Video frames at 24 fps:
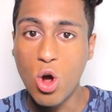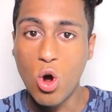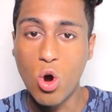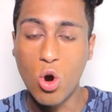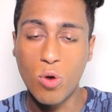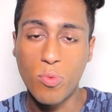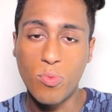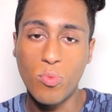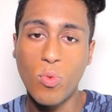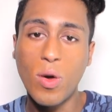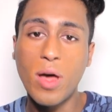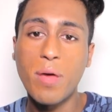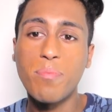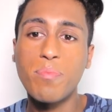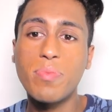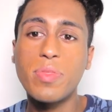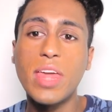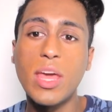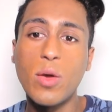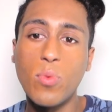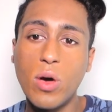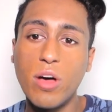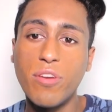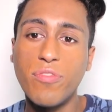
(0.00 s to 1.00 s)
or well,
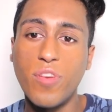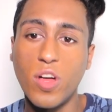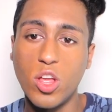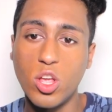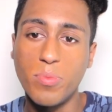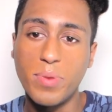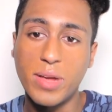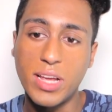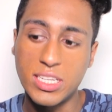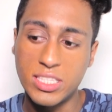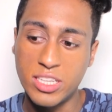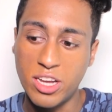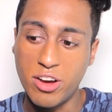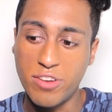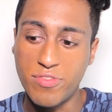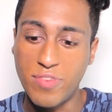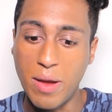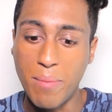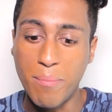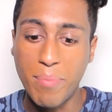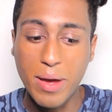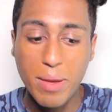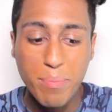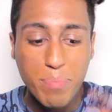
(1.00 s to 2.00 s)
they will follow you because they're your
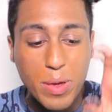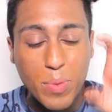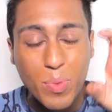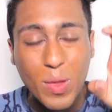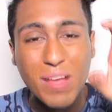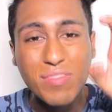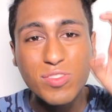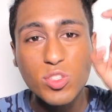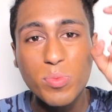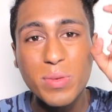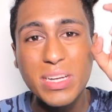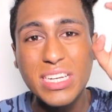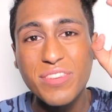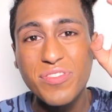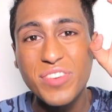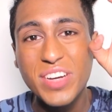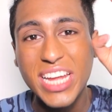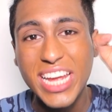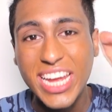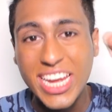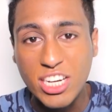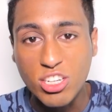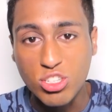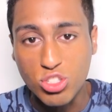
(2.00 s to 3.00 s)
friend, but people have so many
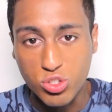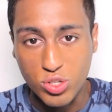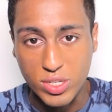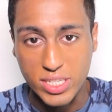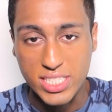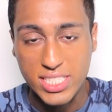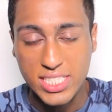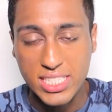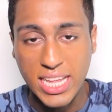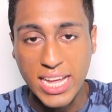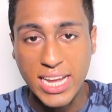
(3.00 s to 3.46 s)
different interests.